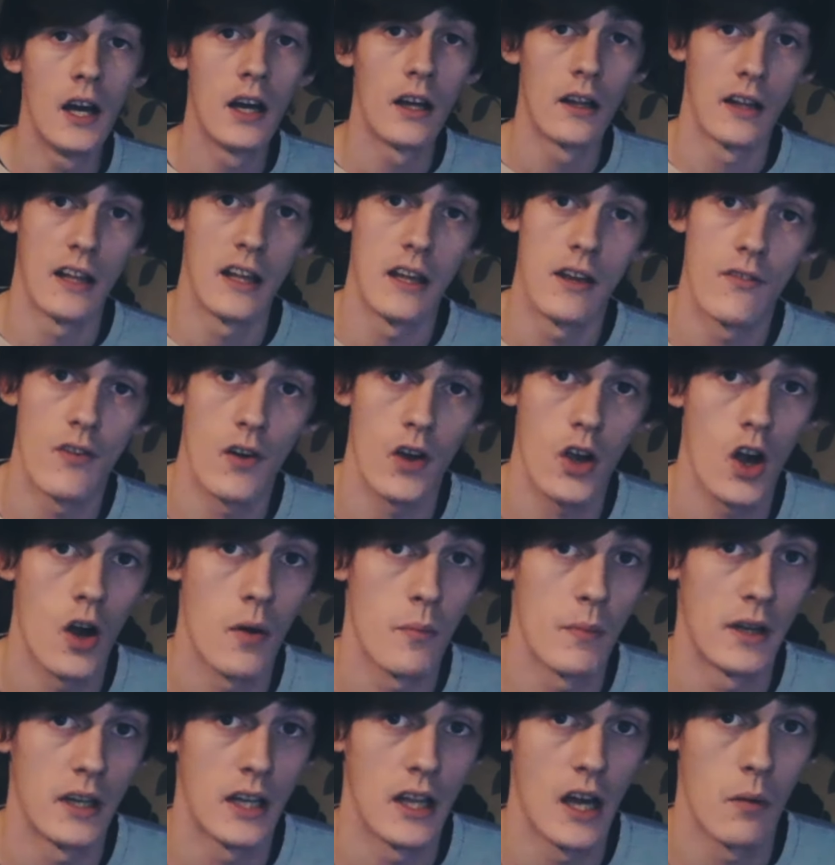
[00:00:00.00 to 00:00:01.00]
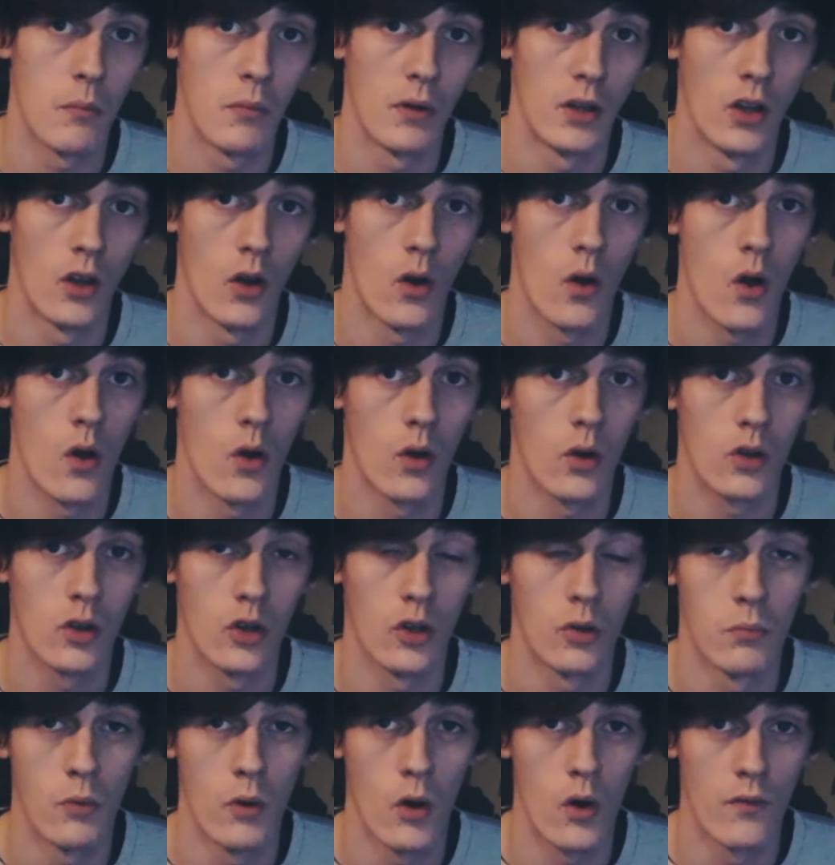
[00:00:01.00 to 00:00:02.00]
leave a comment down below or
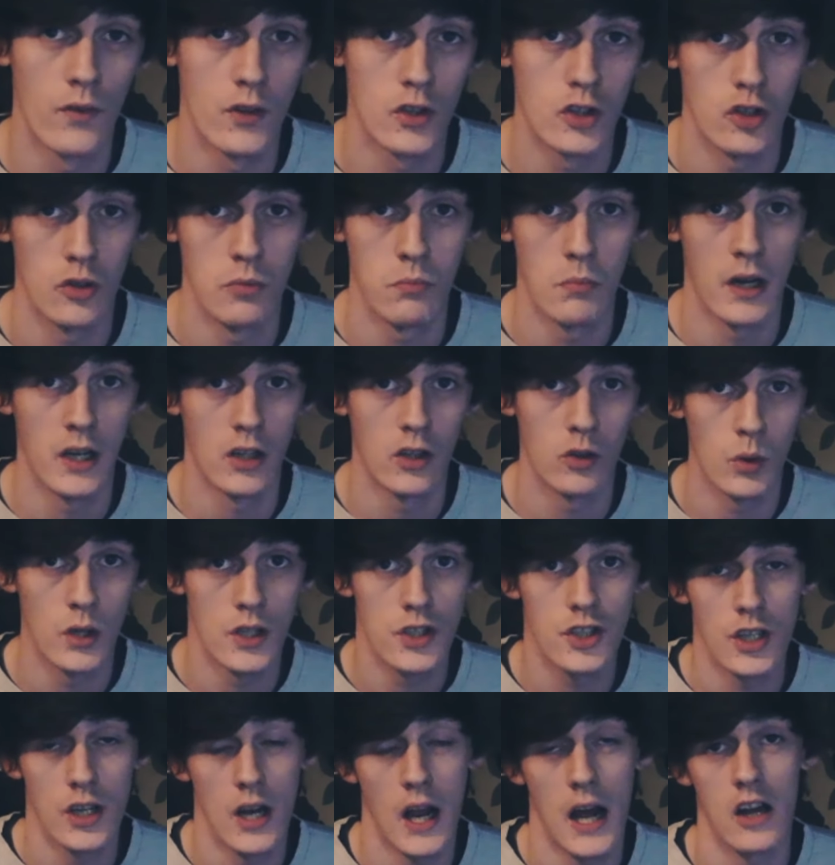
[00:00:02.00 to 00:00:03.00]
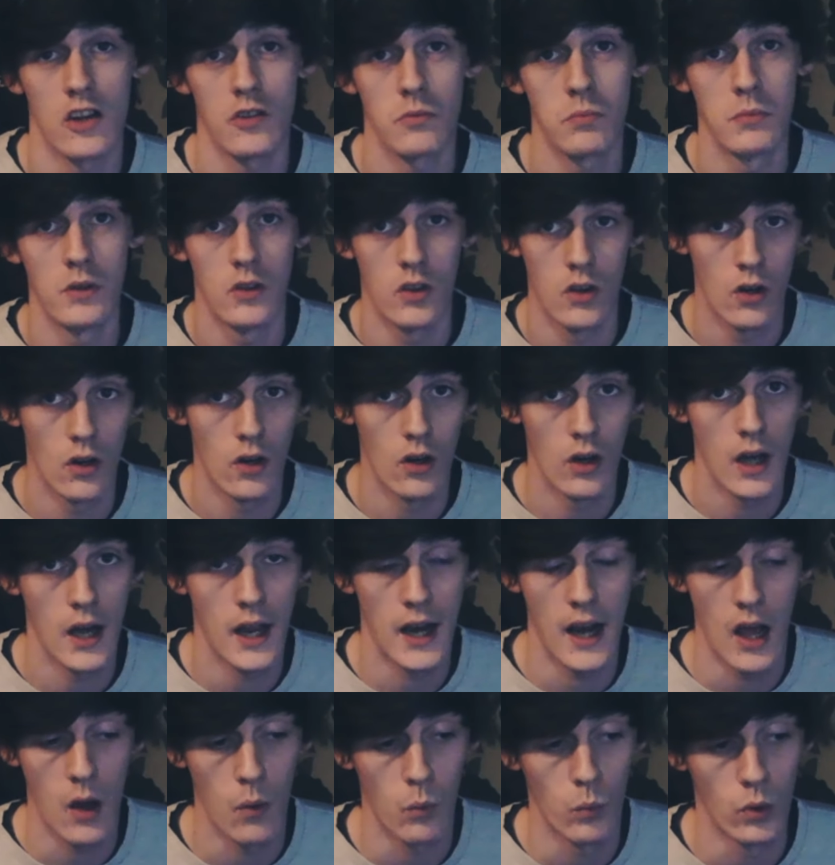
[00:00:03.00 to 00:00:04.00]
come over to my Twitch and ask me there
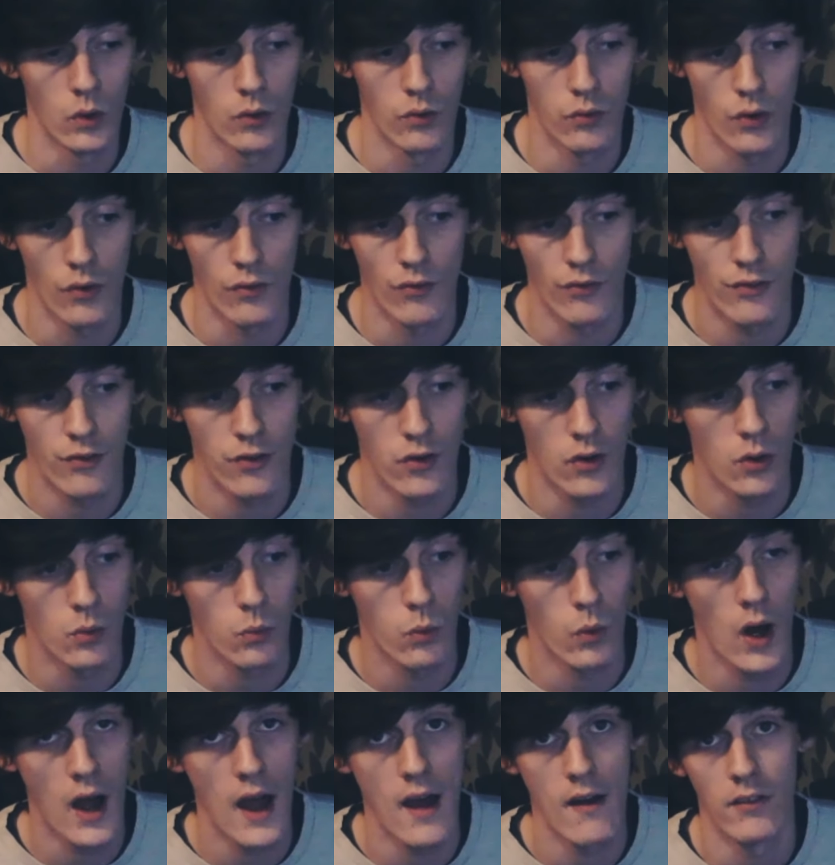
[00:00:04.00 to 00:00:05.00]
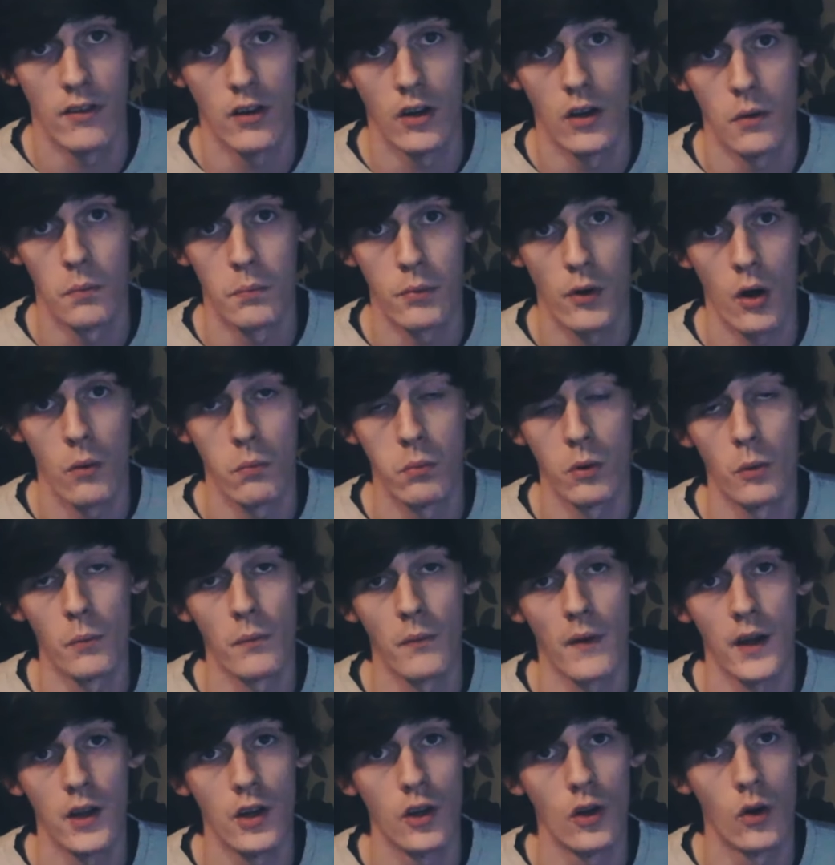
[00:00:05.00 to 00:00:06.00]
and I will run through whatever problem
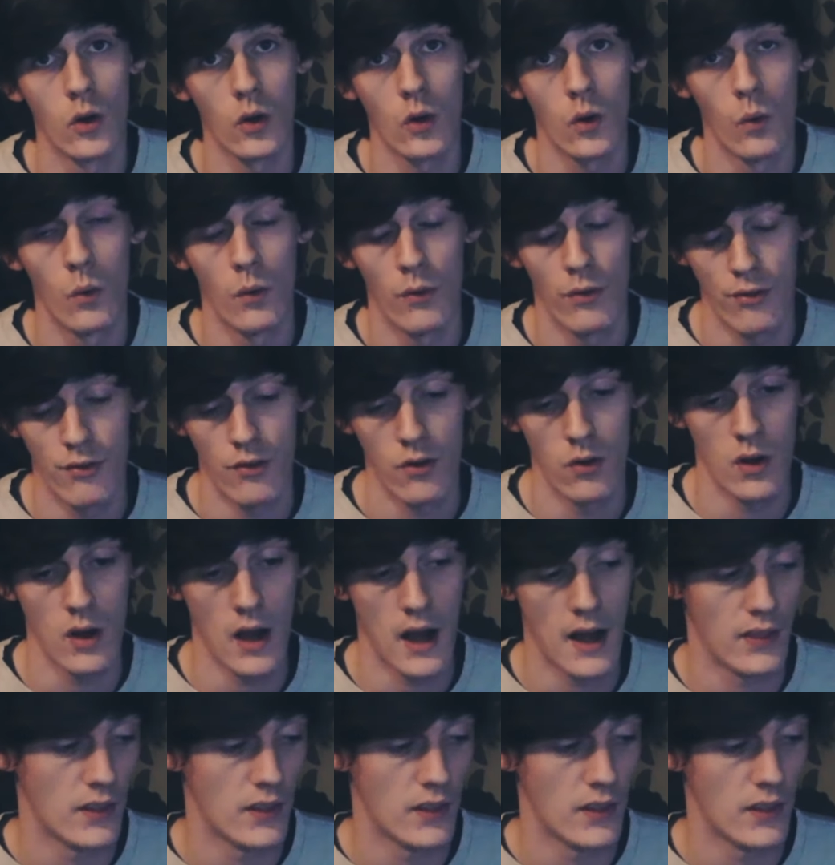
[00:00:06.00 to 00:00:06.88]
that you're going through at